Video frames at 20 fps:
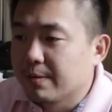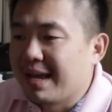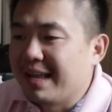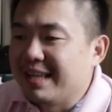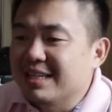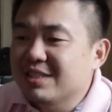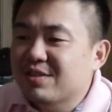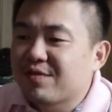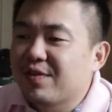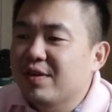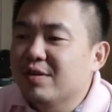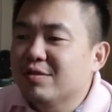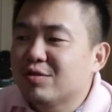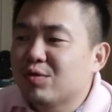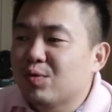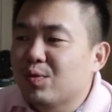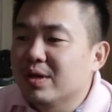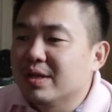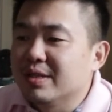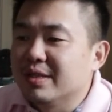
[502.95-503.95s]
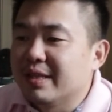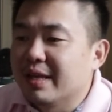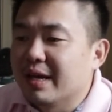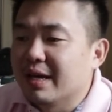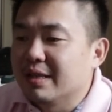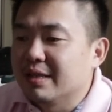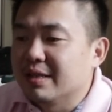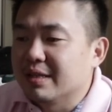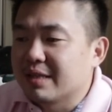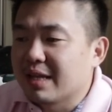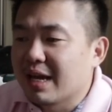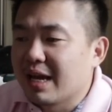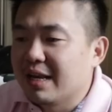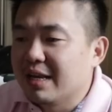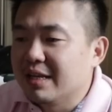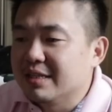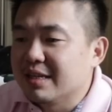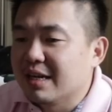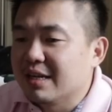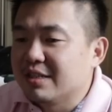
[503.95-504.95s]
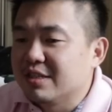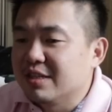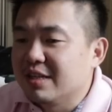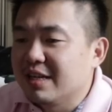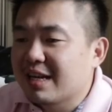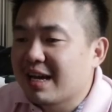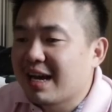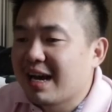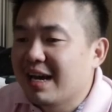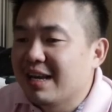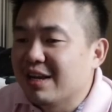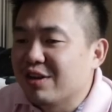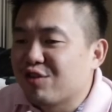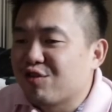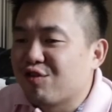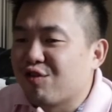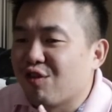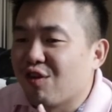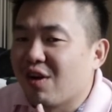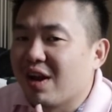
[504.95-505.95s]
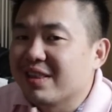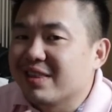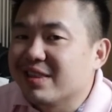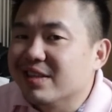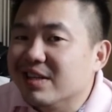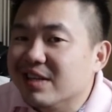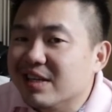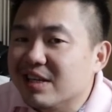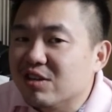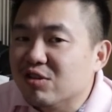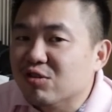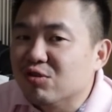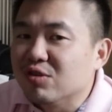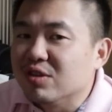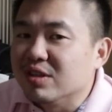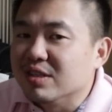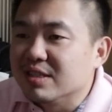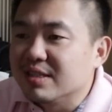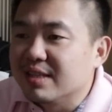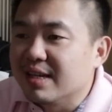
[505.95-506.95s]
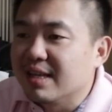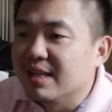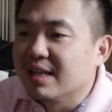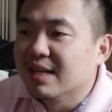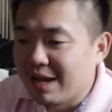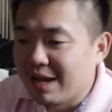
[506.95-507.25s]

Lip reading: And it just feels weird that the tenant is actually kind of threatening you instead.